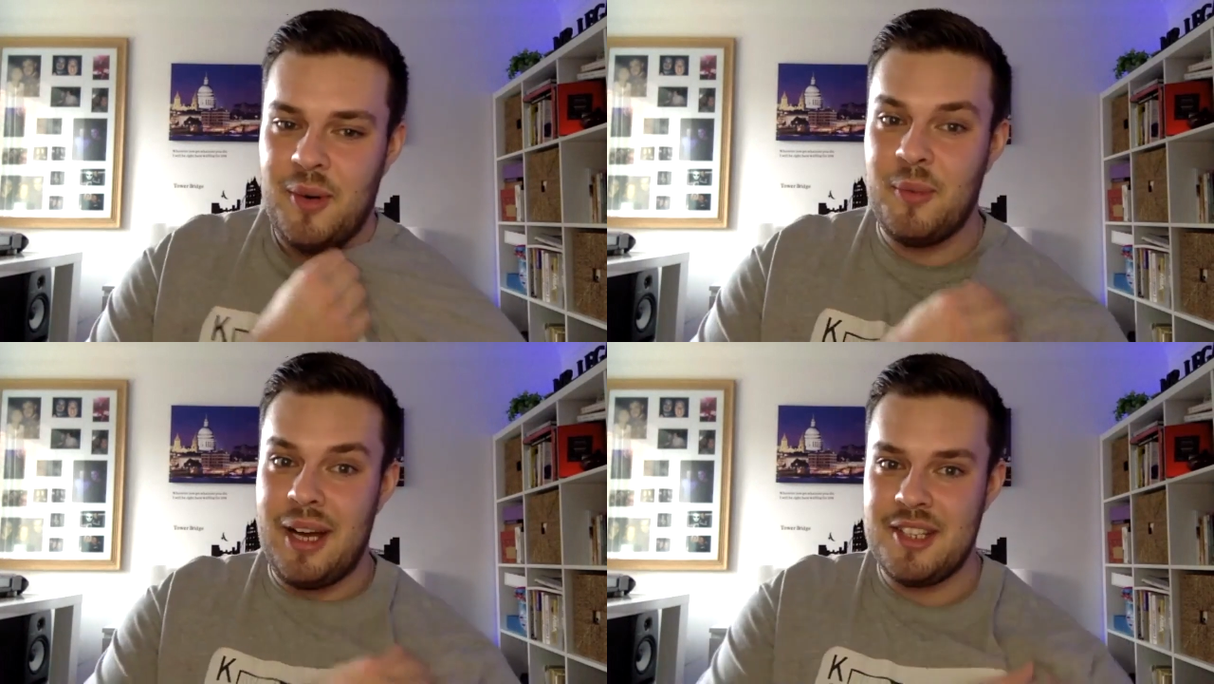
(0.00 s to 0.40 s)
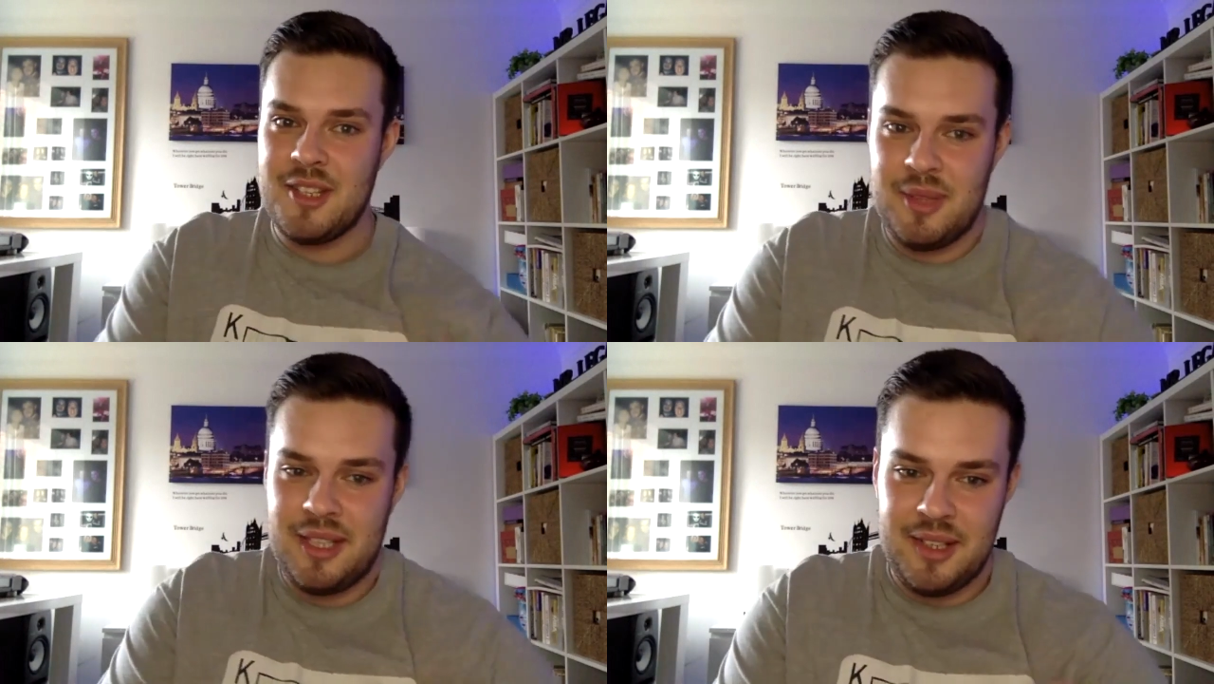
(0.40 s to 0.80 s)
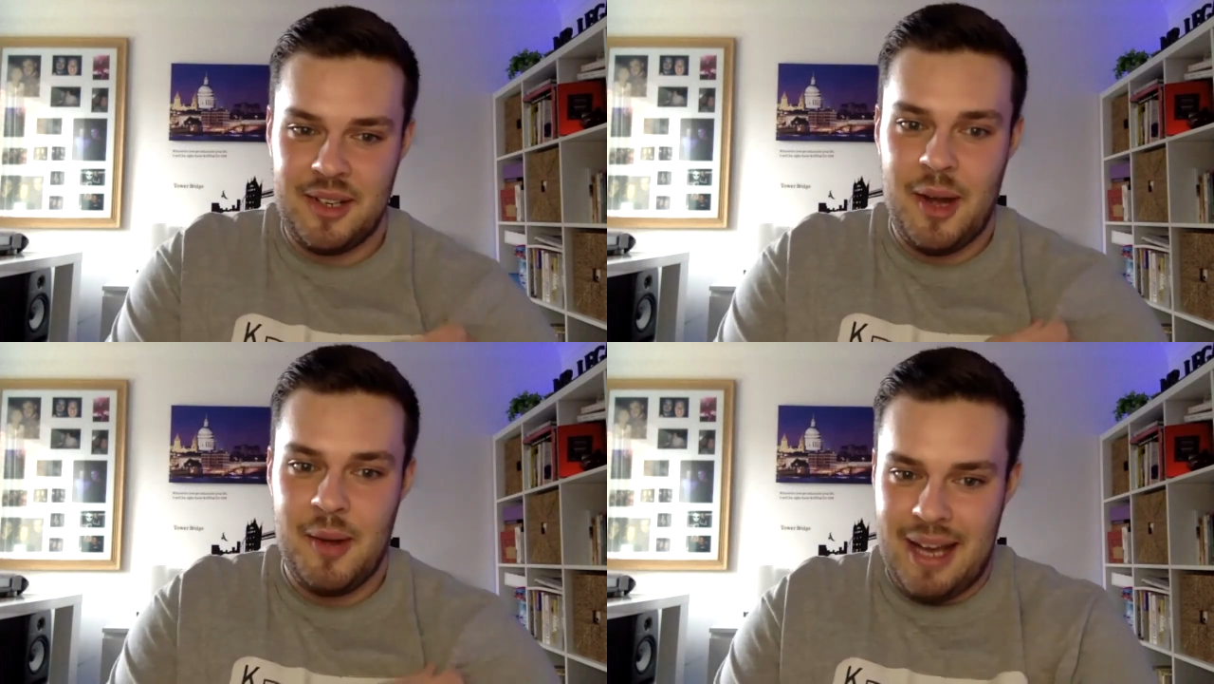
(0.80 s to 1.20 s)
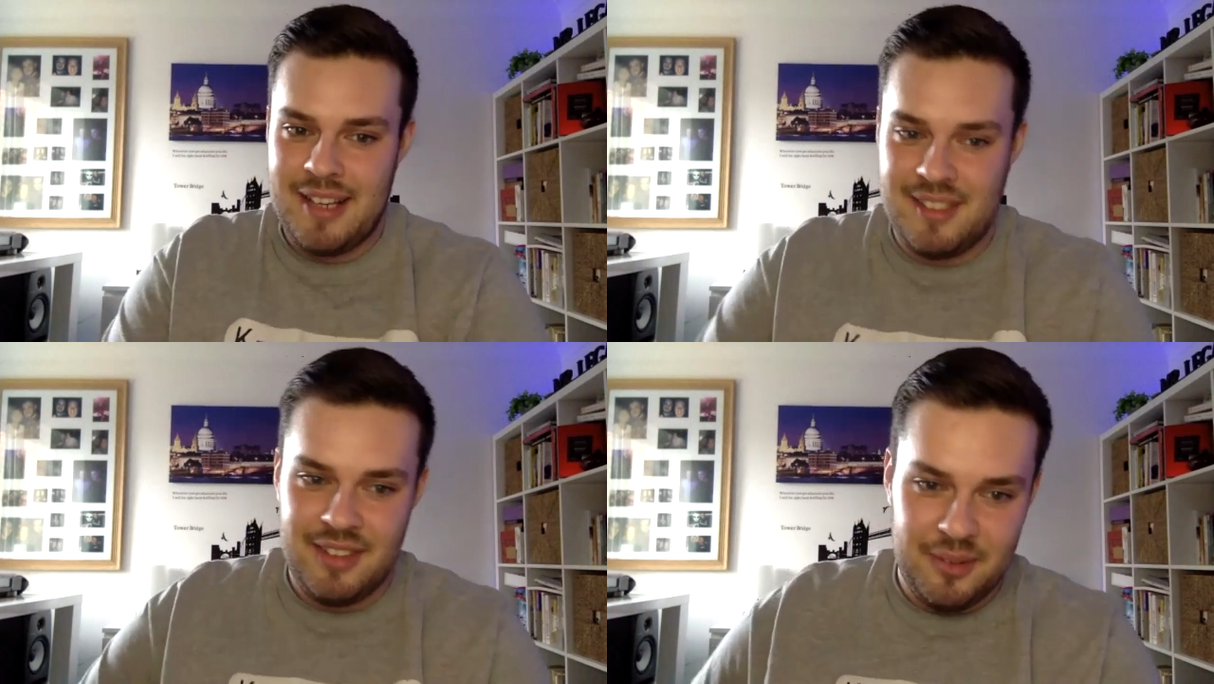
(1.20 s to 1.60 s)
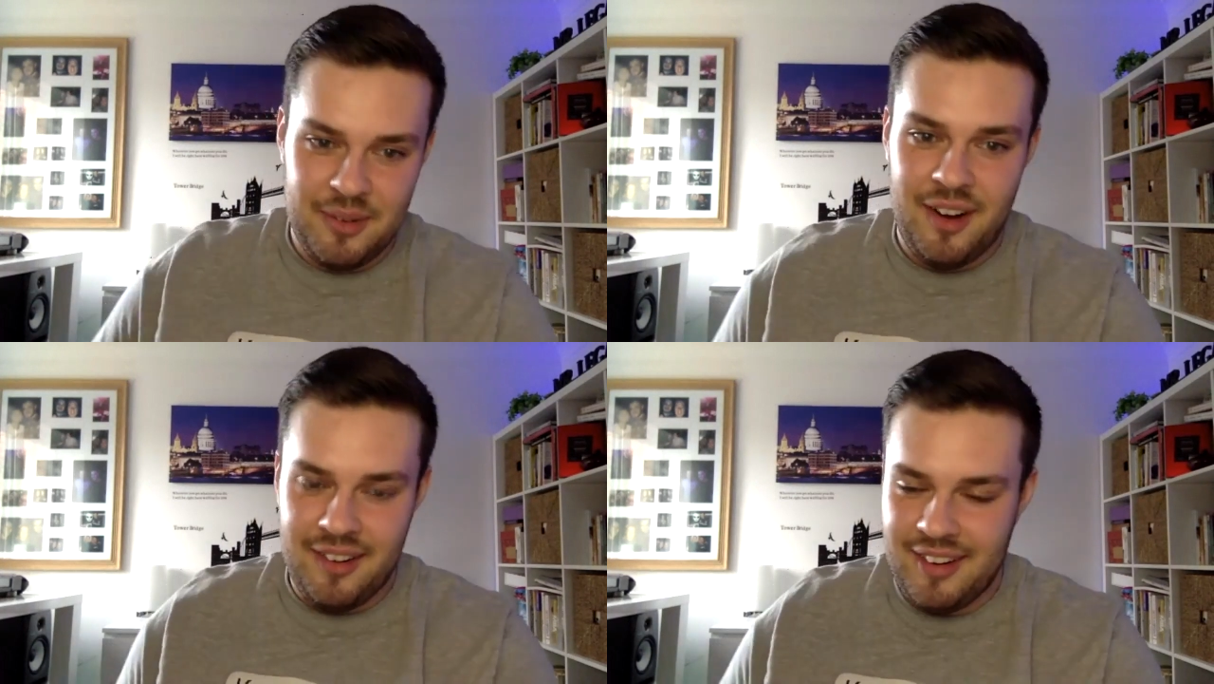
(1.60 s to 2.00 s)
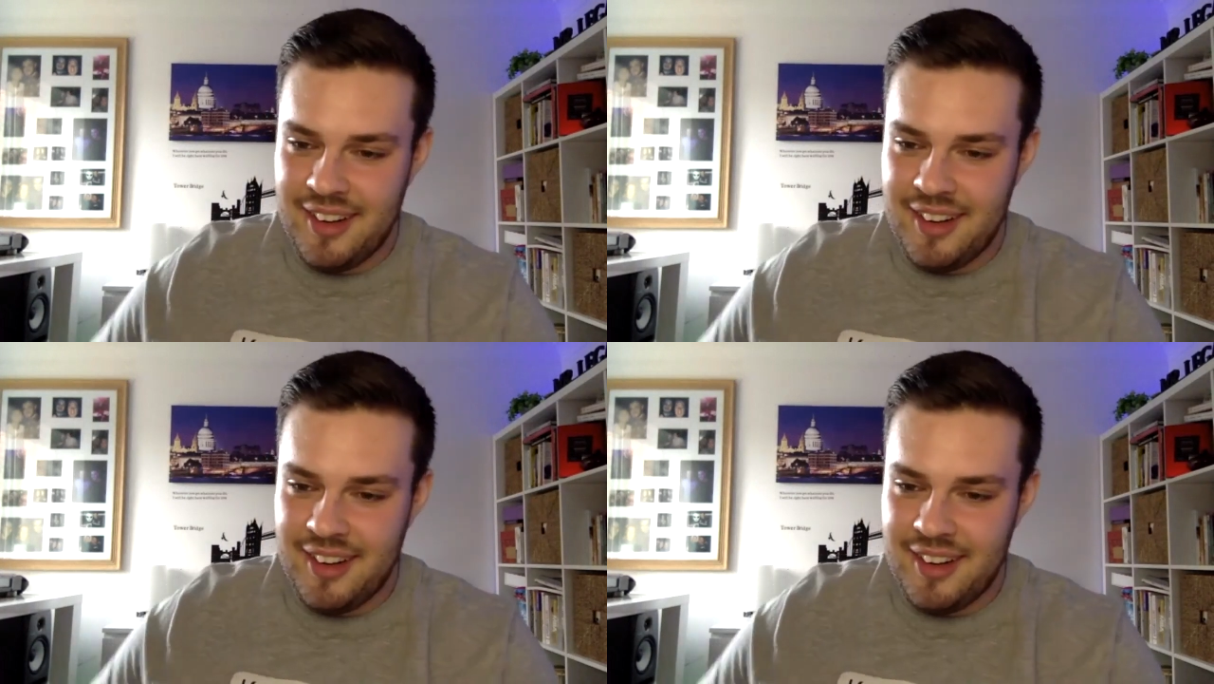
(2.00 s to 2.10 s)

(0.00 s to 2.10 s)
where something could go massively wrong.